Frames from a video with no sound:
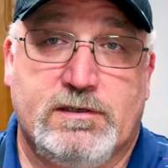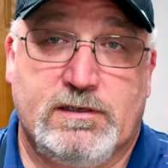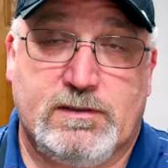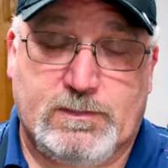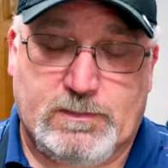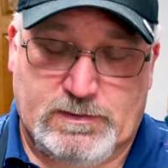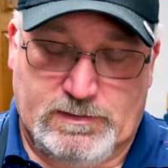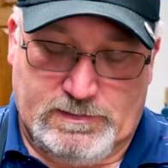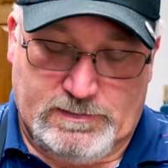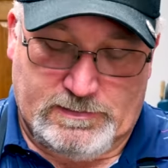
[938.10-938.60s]

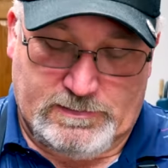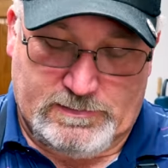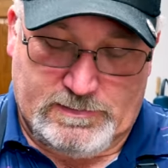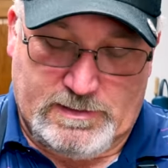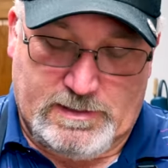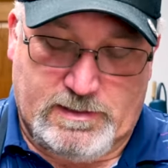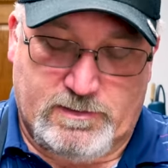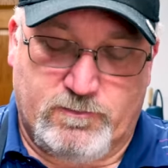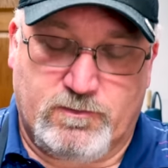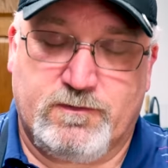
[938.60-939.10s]
tip is
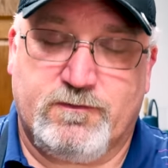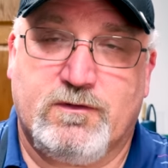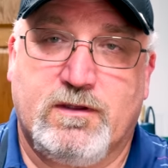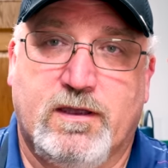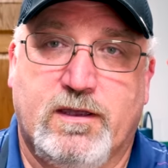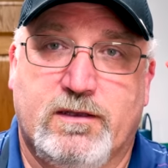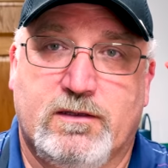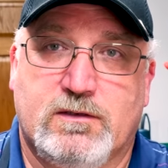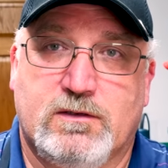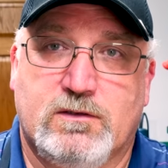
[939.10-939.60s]
that we
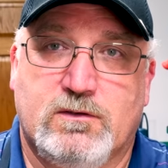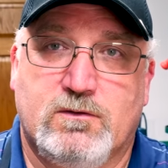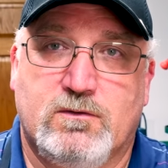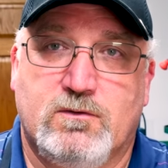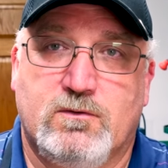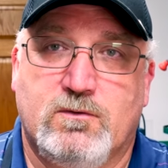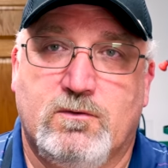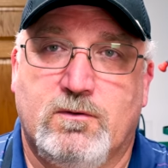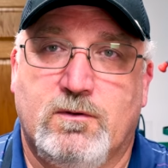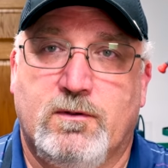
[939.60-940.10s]
got
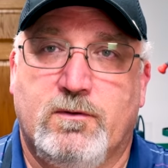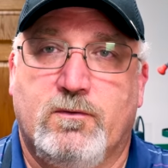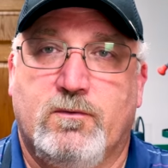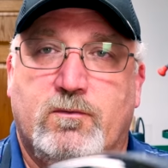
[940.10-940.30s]
to